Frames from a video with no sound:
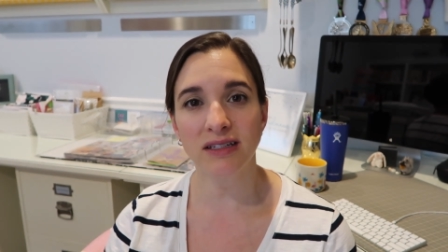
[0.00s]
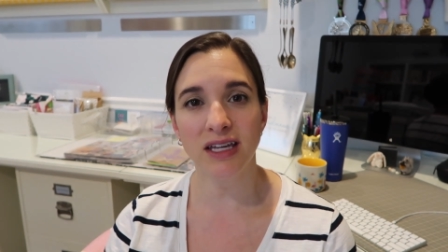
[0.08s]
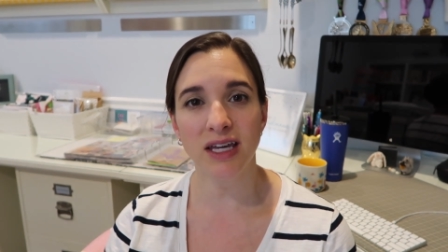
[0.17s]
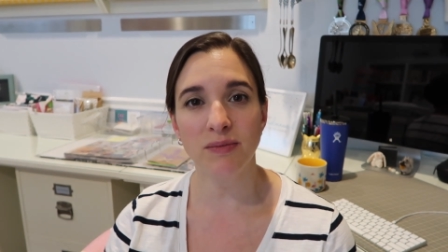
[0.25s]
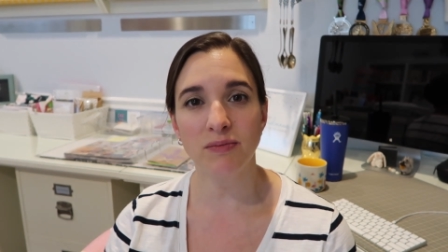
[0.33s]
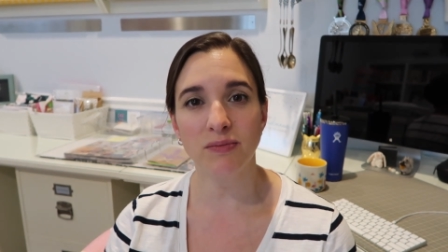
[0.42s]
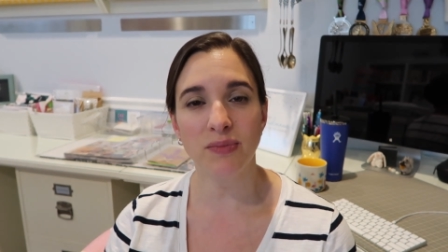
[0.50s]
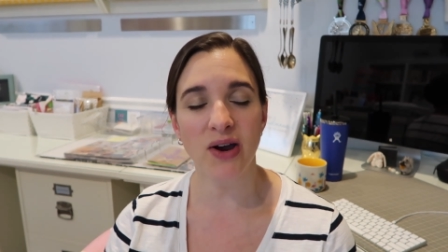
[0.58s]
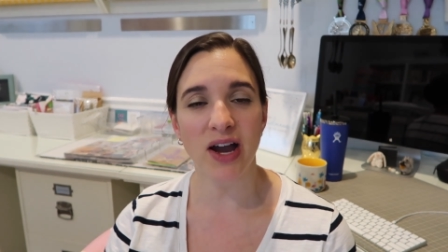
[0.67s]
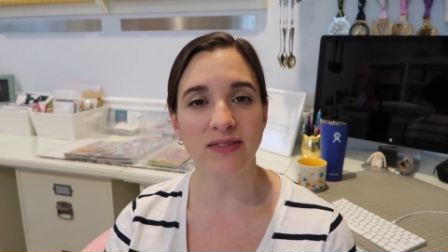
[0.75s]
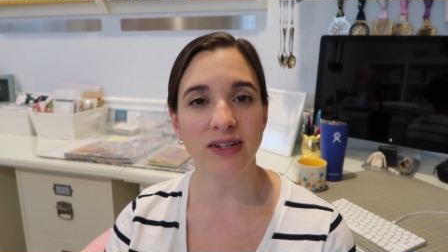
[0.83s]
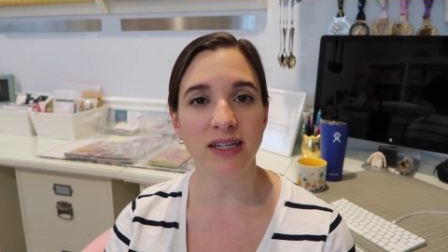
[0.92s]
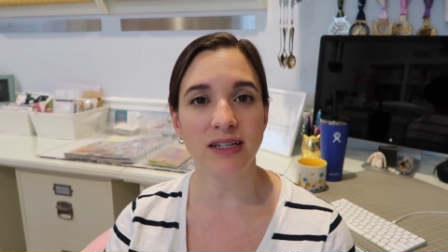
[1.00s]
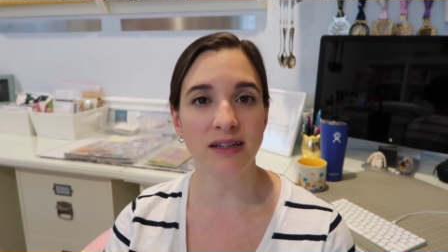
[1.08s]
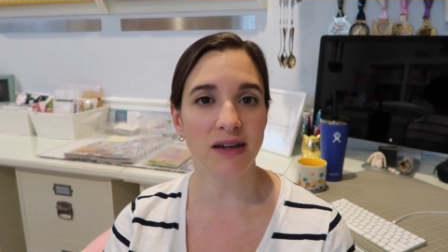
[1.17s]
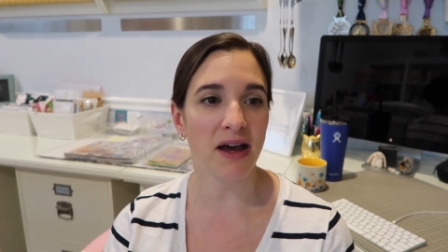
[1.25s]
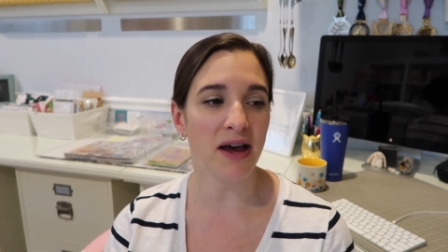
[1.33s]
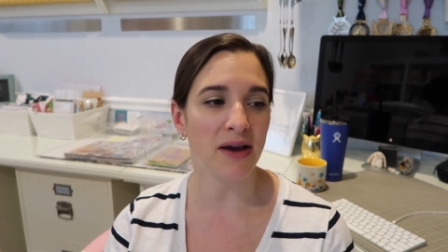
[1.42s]
keep private
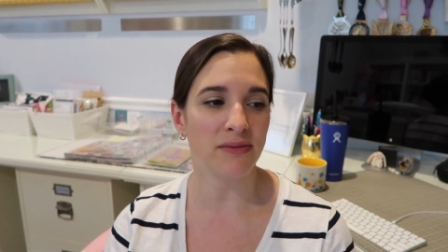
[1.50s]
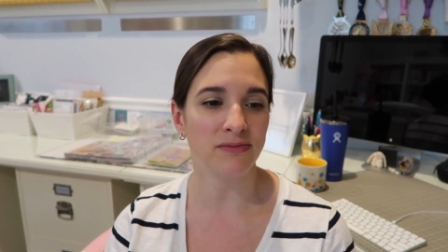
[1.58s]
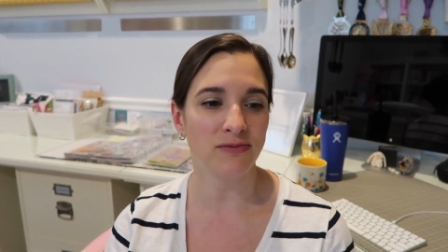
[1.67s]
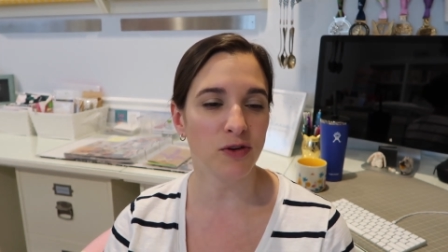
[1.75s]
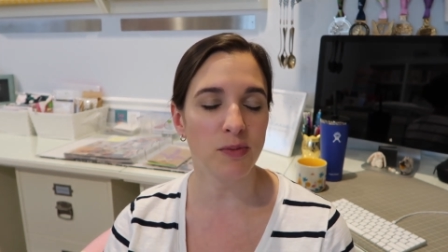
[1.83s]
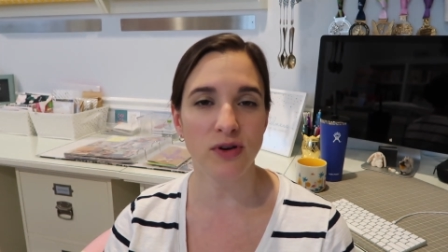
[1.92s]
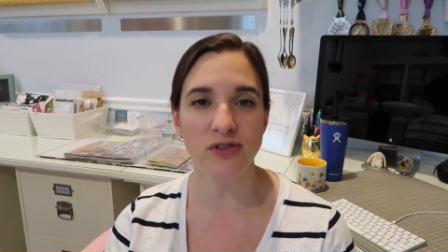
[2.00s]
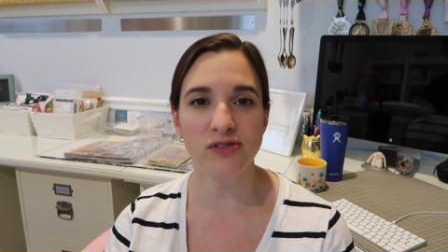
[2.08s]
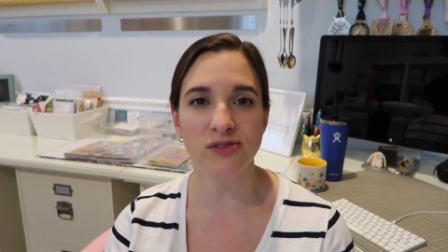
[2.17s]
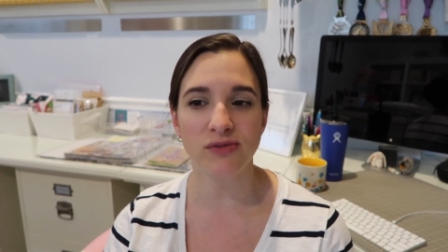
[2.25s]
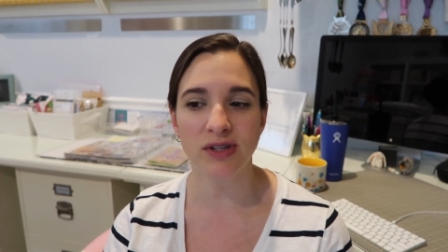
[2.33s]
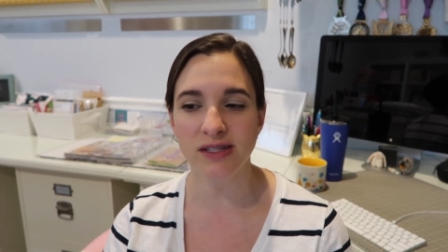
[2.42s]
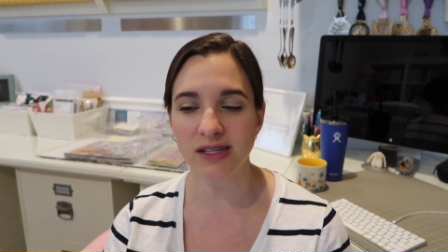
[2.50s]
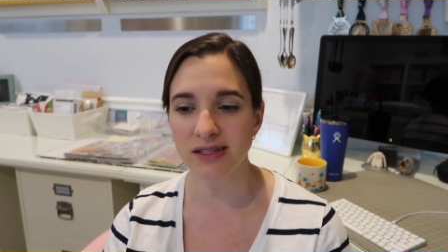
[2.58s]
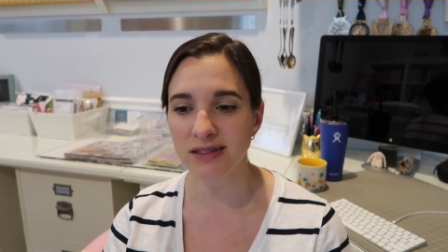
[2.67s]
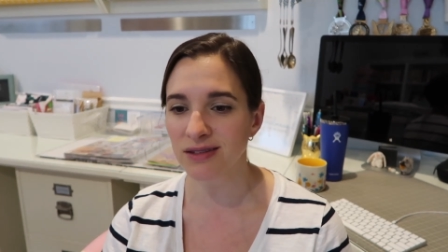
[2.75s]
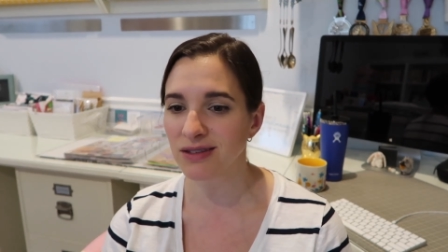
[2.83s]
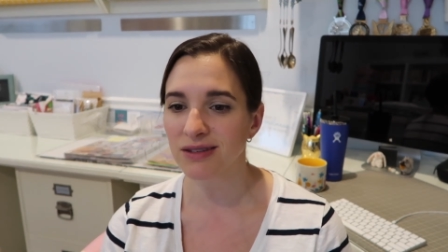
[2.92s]
um, for personal
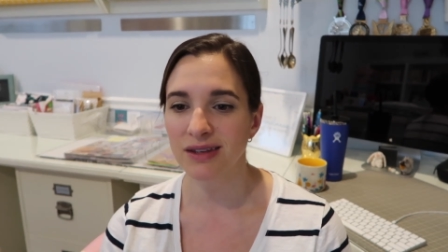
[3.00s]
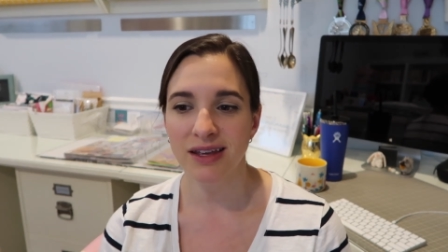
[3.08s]
reasons.